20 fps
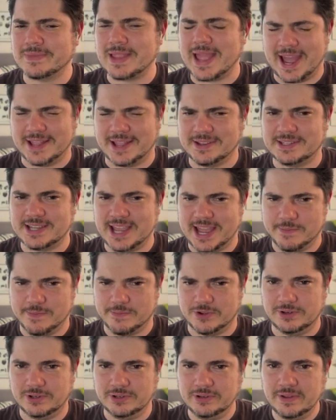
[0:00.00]
at a
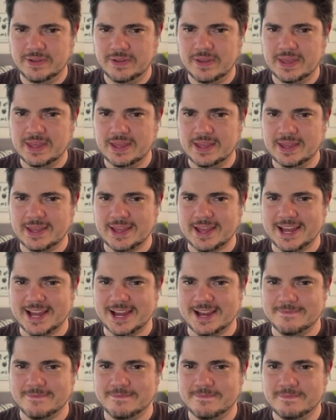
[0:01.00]
table,
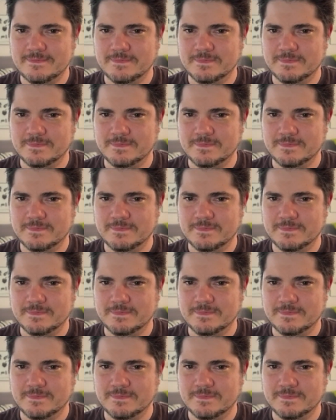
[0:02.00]
um,